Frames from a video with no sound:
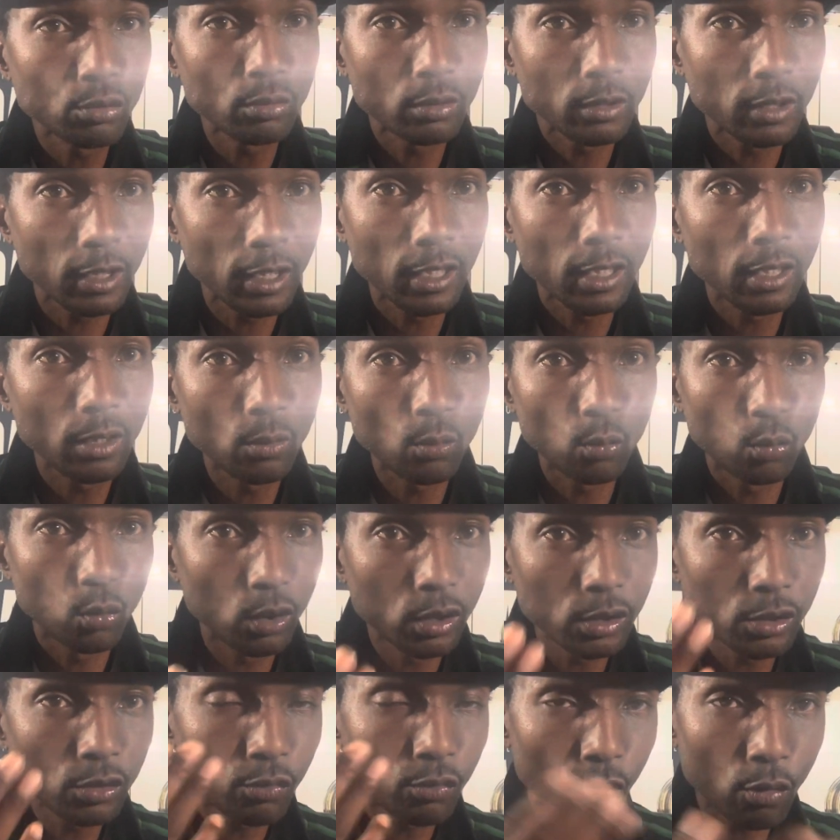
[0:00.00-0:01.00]
did
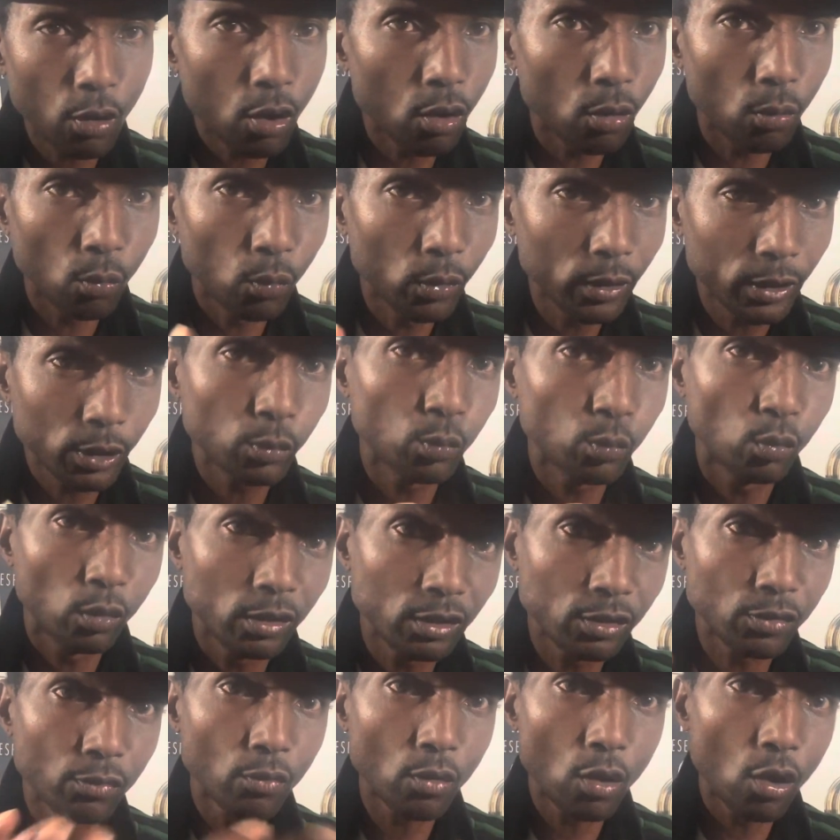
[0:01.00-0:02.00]
was wrong, which
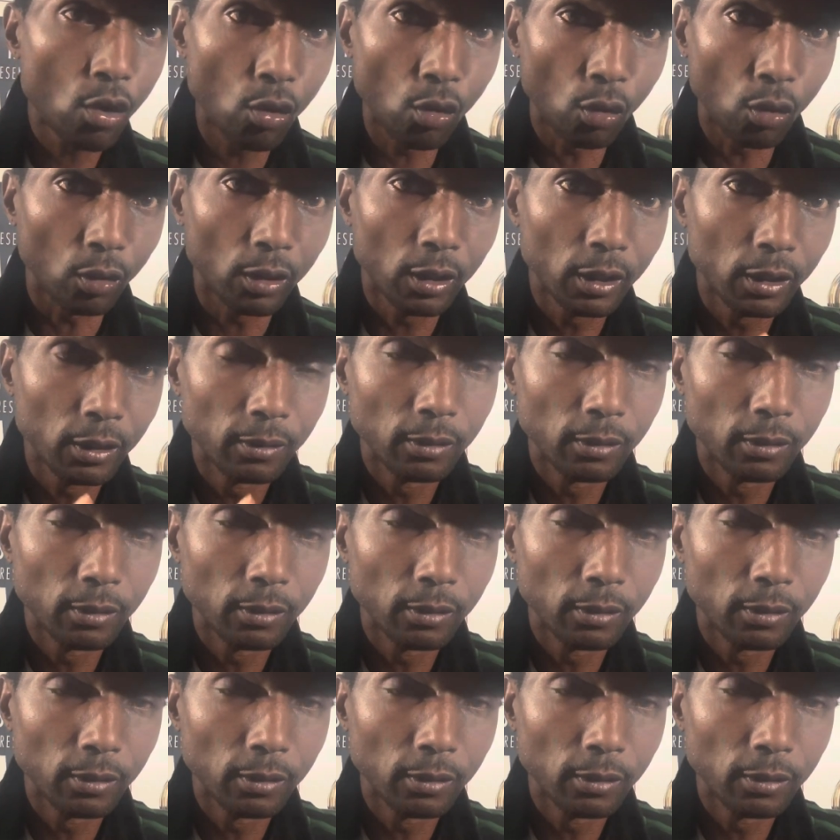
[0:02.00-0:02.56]
was wrong.